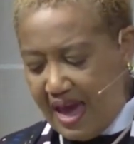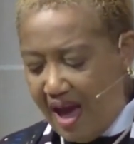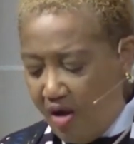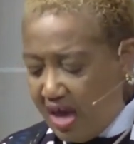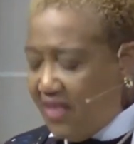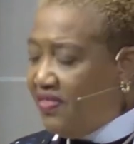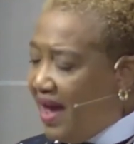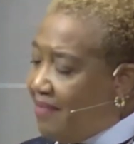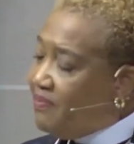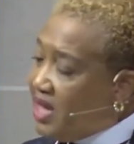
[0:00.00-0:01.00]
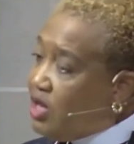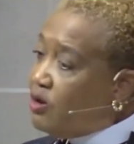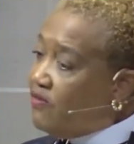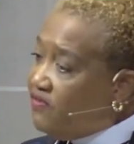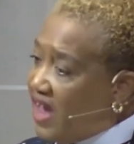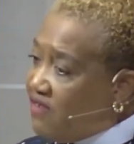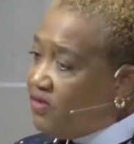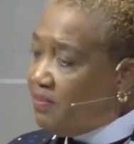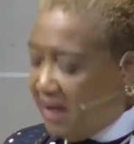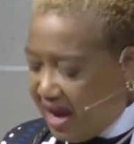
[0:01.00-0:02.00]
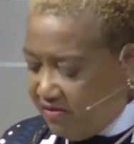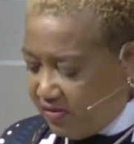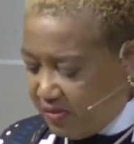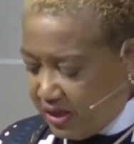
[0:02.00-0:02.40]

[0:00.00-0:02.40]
How can that be your favorite Bible